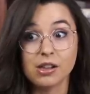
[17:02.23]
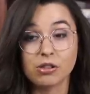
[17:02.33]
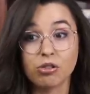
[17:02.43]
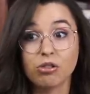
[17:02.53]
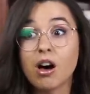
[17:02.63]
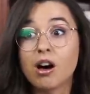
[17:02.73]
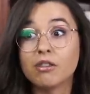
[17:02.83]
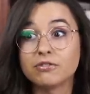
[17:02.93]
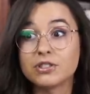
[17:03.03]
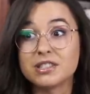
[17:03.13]

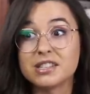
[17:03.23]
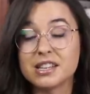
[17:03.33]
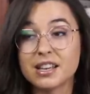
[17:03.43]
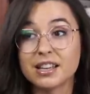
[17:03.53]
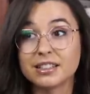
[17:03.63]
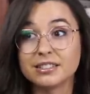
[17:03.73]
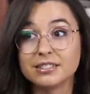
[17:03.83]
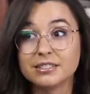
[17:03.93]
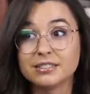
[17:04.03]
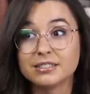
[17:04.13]
loved seeing
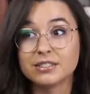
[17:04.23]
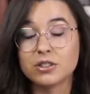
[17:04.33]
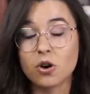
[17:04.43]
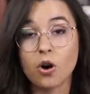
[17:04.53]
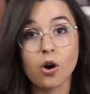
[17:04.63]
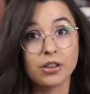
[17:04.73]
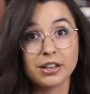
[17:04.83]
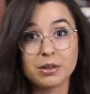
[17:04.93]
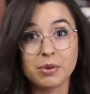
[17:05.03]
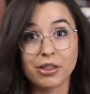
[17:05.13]
all that
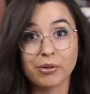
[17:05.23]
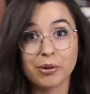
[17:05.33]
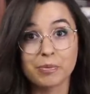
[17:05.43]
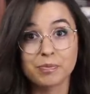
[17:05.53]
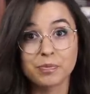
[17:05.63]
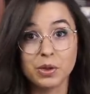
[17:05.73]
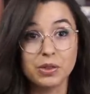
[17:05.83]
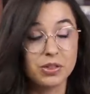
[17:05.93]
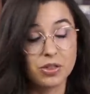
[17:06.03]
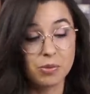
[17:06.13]
he went through,
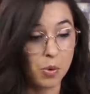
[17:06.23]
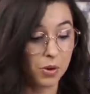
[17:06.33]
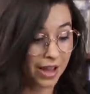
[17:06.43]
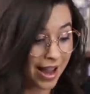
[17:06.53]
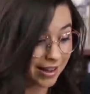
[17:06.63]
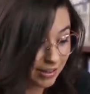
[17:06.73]
the poor lad.